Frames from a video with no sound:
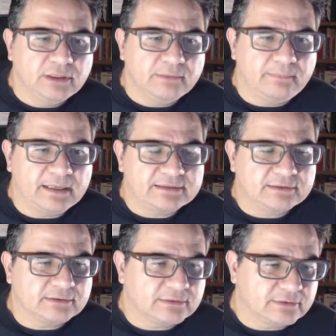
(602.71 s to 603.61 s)
but
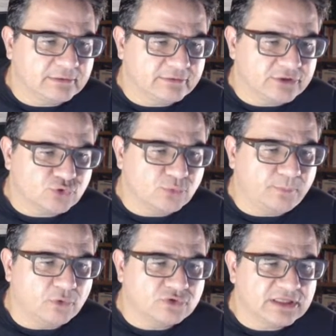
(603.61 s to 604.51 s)
these two
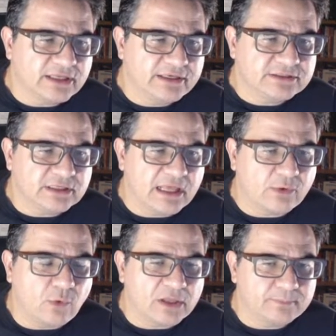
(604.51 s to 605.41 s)
pawns is
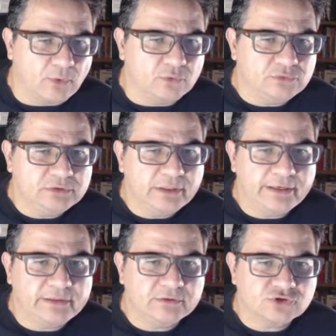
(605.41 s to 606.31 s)
like one pawn,
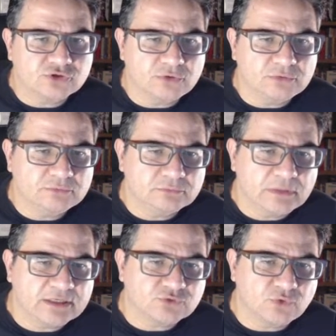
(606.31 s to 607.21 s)
and so,
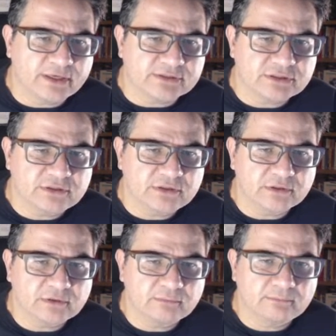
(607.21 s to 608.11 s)
as we can see,
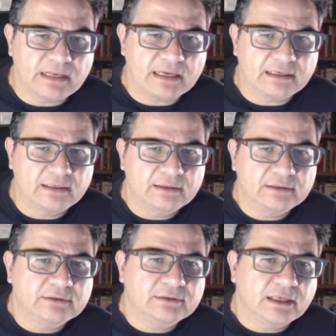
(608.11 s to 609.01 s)
black
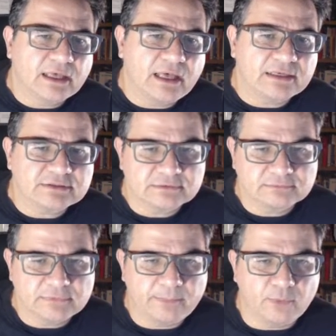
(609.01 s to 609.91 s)
has
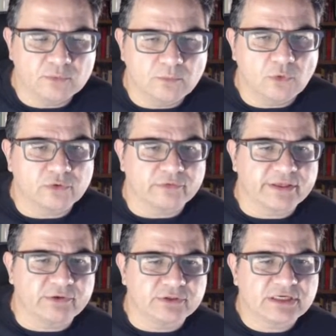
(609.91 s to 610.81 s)
a pawn more on the
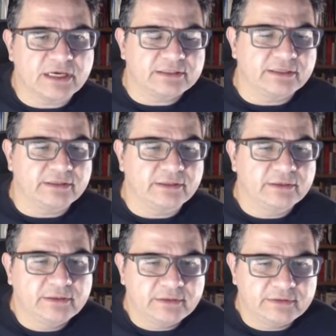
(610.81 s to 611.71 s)
king side, and
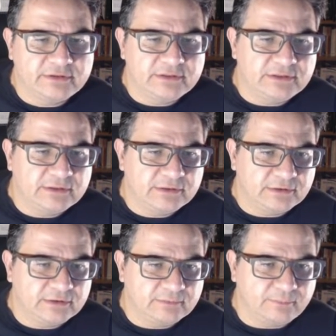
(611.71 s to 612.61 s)
the
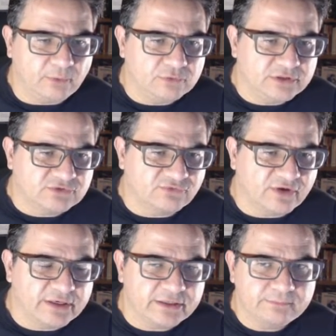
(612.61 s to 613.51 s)
pawn is
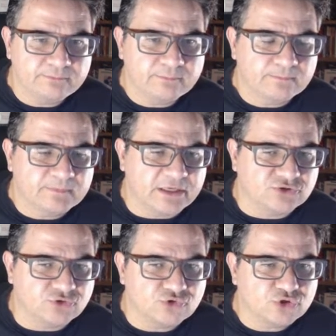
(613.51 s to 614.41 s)
very
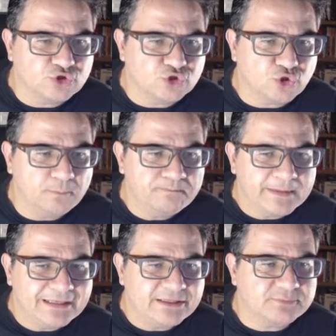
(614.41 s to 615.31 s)
dangerous. So,
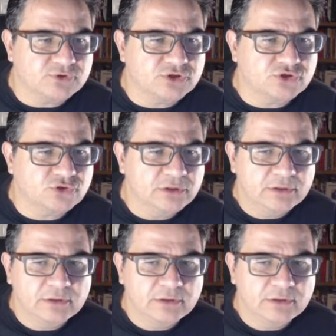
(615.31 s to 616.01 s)
in this position,